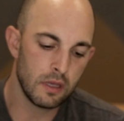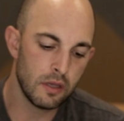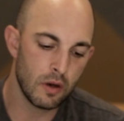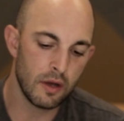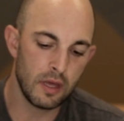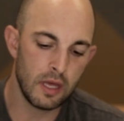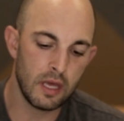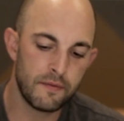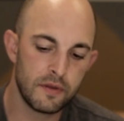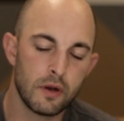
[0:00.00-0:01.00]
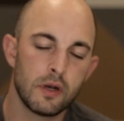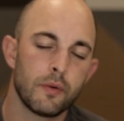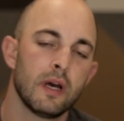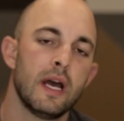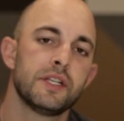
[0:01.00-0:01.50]
You know, if you're in a
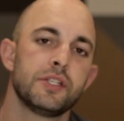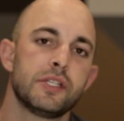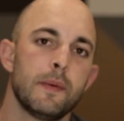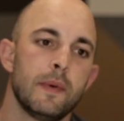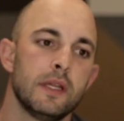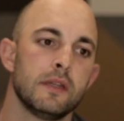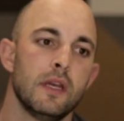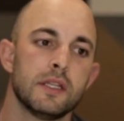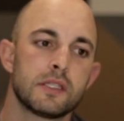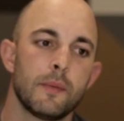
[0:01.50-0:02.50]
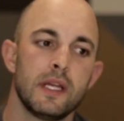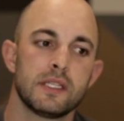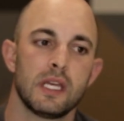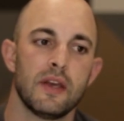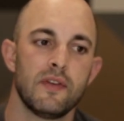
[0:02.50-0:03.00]
relationship and, and somebody
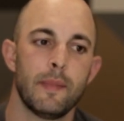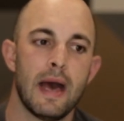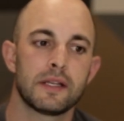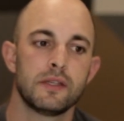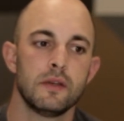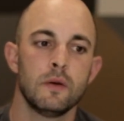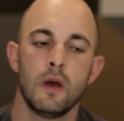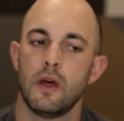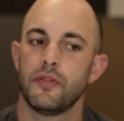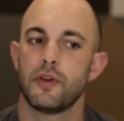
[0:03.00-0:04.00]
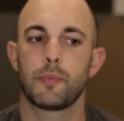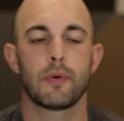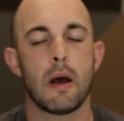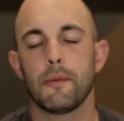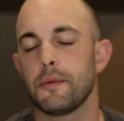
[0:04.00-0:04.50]
isn't giving back to you, they're
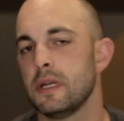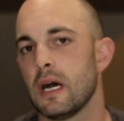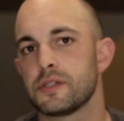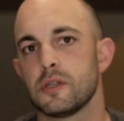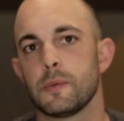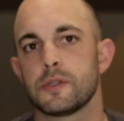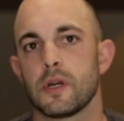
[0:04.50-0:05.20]
probably not super